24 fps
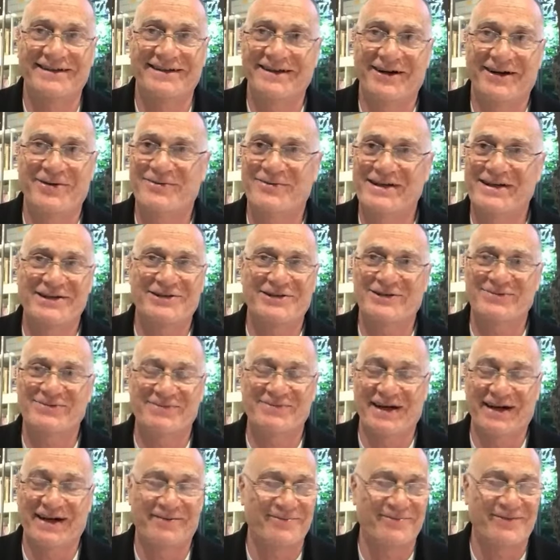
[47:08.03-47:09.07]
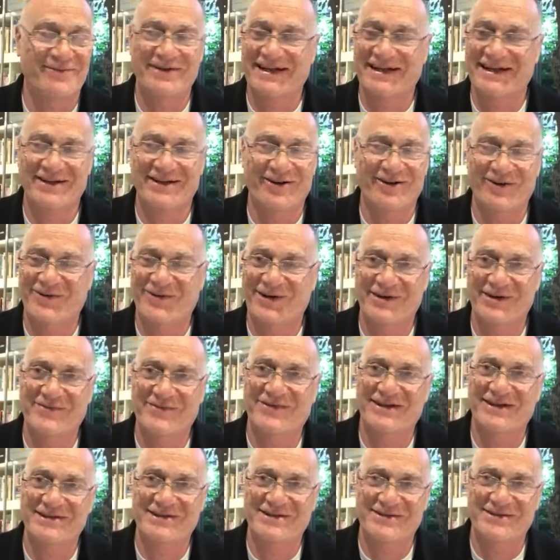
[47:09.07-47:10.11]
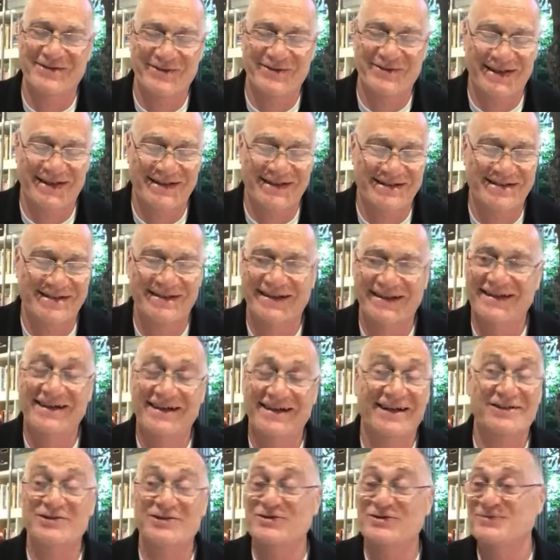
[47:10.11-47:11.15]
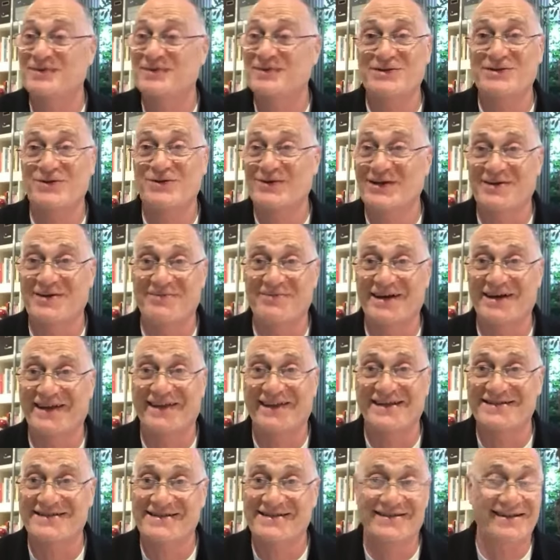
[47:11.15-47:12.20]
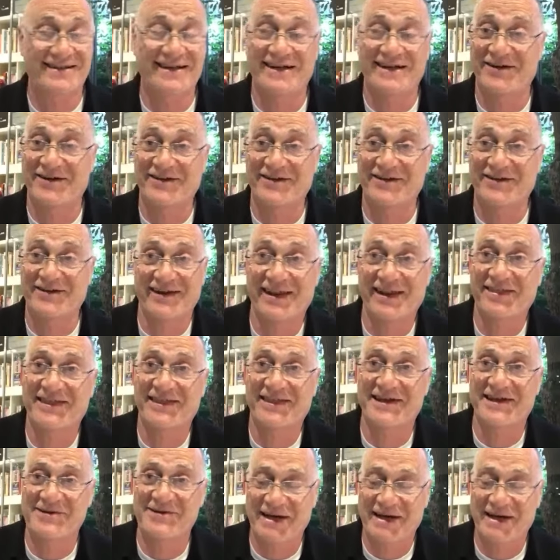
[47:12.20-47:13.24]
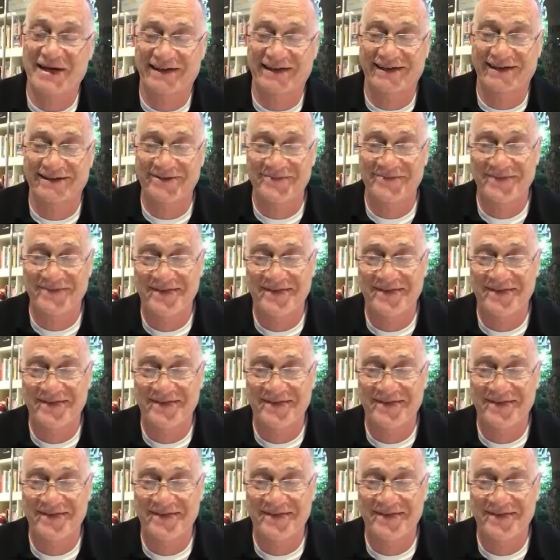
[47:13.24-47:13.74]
I really shouldn't be. I'm really not qualified to do this. I shouldn't be talking about this because I know nothing about it.